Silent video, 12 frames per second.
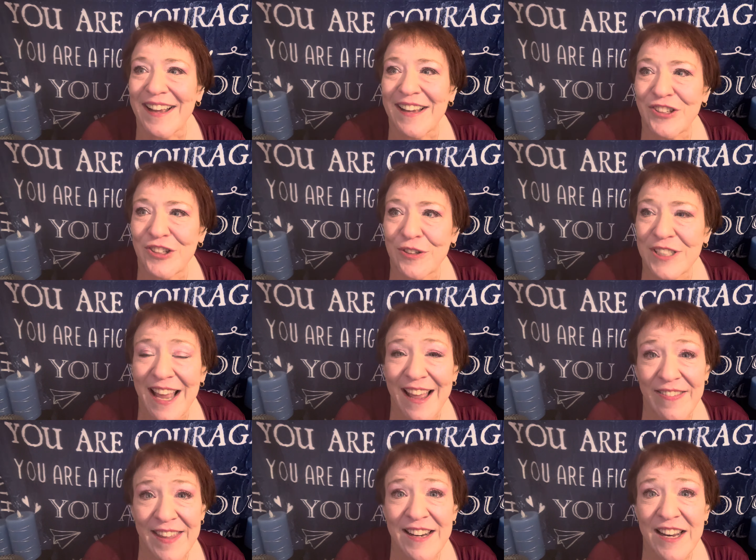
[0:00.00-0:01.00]
She goes,
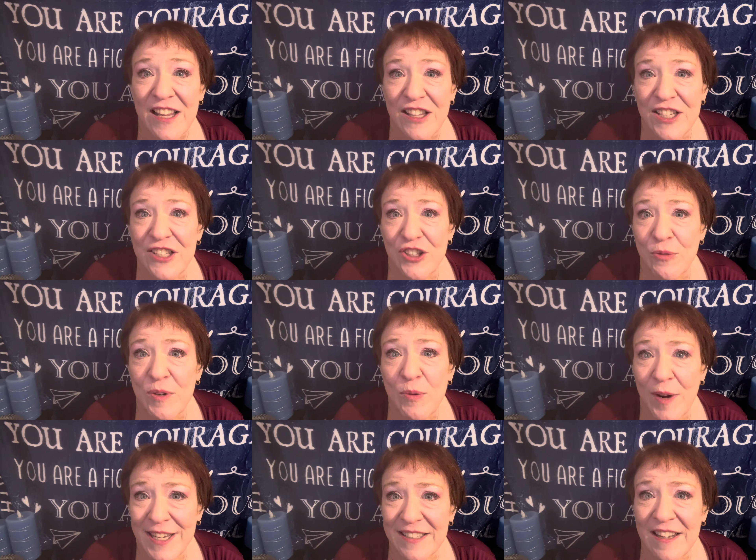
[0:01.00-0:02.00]
and then these three
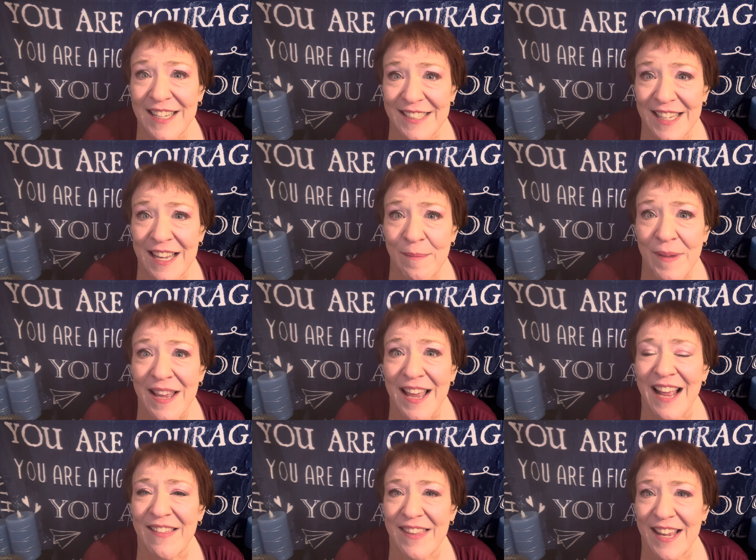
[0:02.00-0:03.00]
wise guys came,
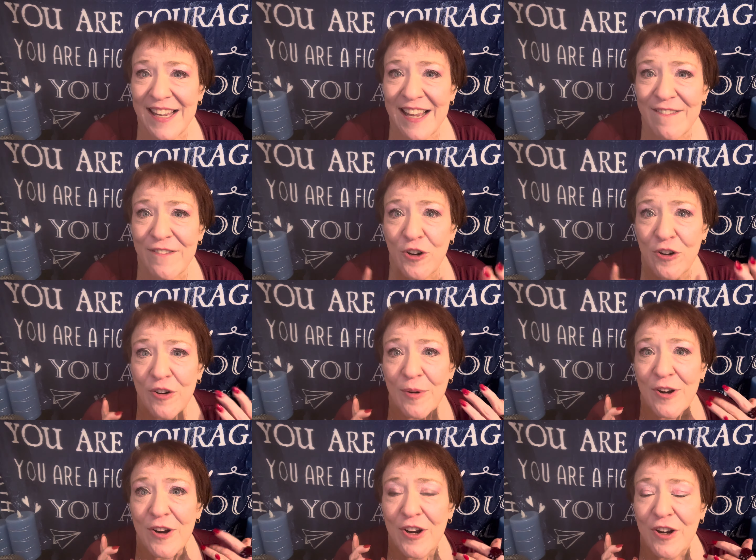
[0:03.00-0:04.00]
and they gave her
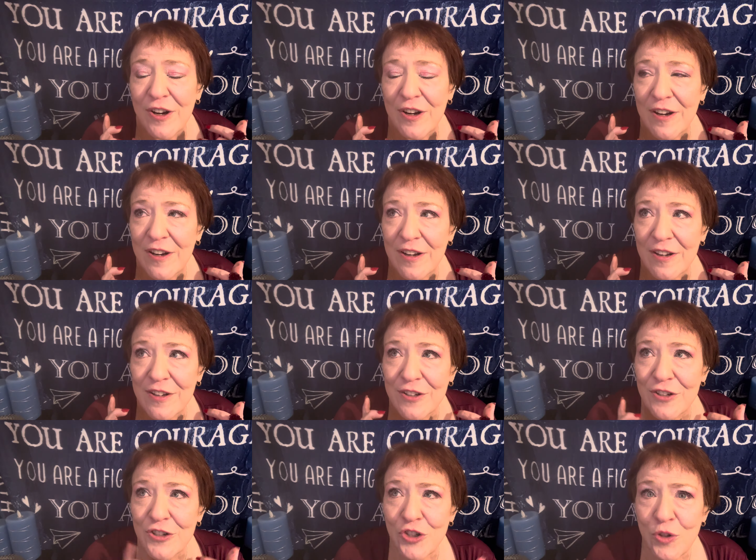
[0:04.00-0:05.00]

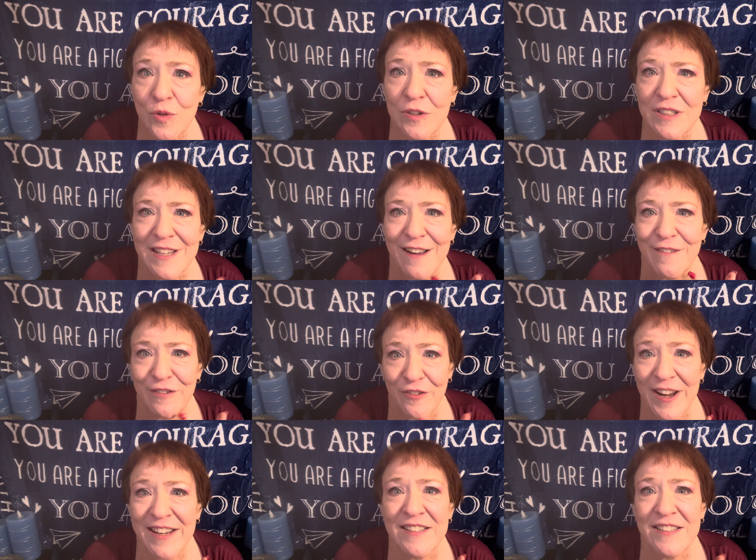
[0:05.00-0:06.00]
jewels,
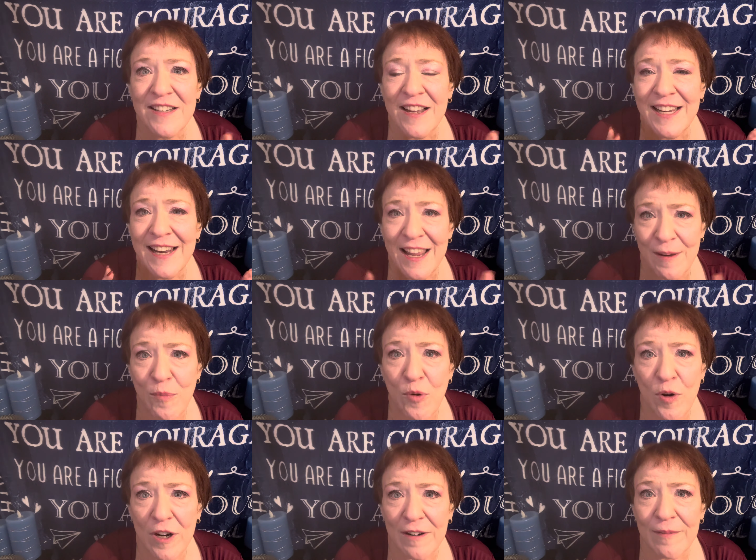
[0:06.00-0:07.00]
Frankenstein, and more.